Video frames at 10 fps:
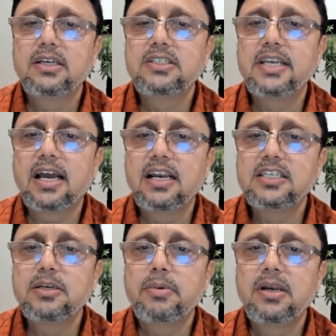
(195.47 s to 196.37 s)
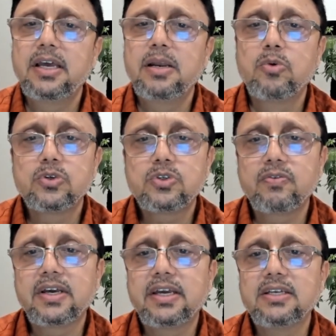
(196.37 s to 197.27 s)
is negligible in most
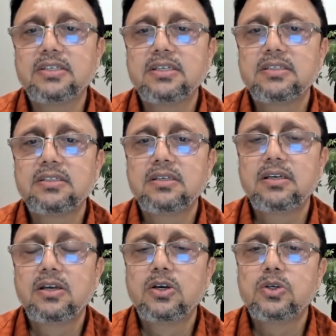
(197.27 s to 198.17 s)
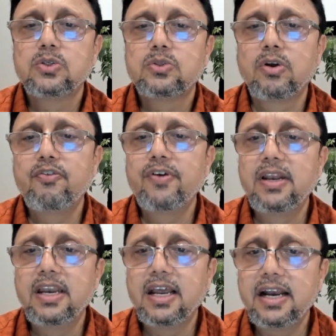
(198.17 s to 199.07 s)
of the cases. So if we
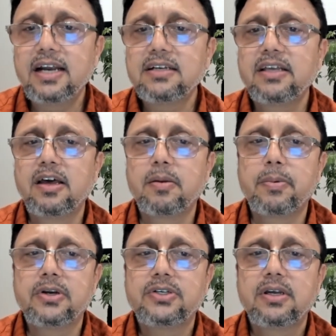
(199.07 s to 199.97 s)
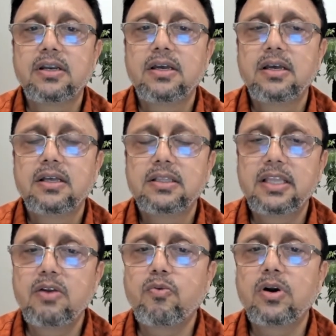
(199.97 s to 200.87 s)
neglect the air pressure,
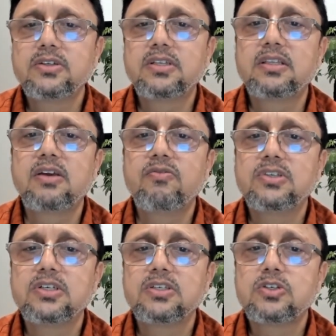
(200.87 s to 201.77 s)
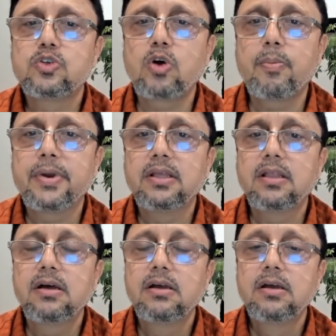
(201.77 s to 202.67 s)
then what is the thing which is stopping
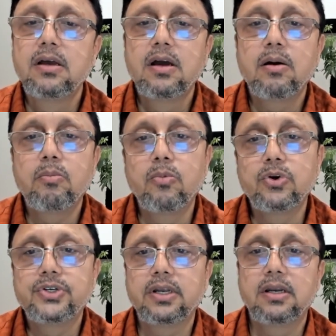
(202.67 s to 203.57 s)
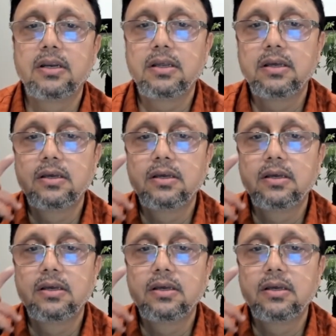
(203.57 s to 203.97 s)
the motion?